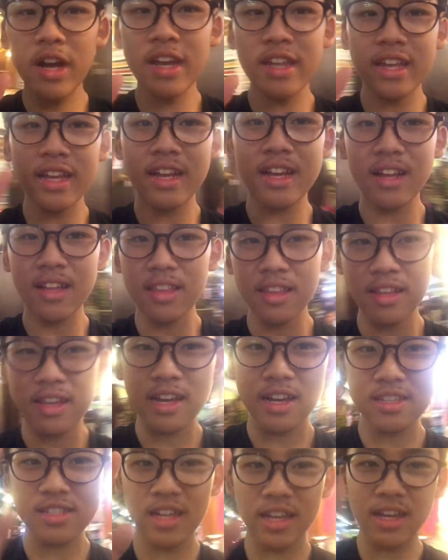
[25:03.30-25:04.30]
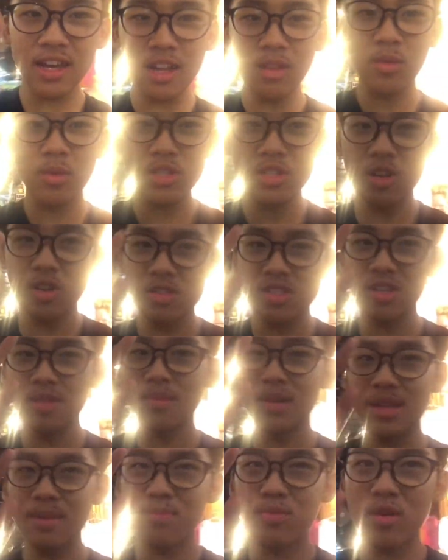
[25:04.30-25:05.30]
guys, the gun was
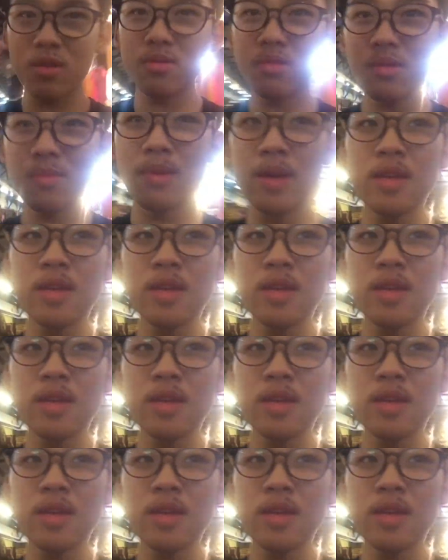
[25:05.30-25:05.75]
awesome, but the problem